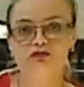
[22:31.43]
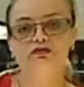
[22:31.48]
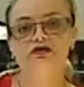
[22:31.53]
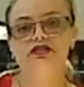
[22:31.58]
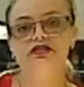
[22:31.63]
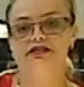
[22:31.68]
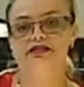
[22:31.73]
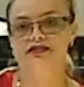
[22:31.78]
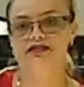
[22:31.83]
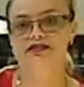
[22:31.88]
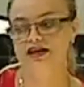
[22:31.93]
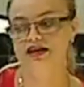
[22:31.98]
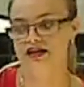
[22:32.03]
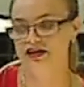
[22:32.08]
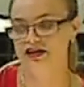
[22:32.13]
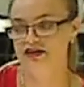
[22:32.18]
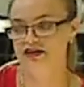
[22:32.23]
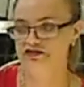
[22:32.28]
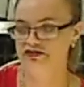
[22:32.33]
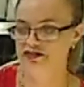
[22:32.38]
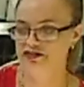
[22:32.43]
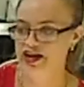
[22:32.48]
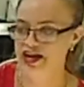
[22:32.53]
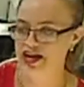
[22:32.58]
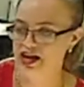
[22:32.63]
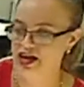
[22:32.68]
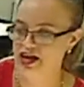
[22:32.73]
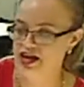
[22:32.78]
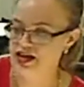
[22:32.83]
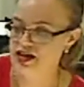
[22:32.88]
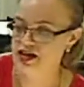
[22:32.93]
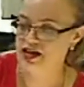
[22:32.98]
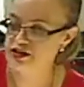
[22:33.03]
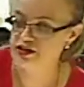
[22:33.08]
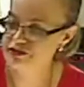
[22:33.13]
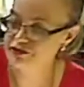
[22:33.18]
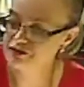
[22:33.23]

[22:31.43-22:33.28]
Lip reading: receive the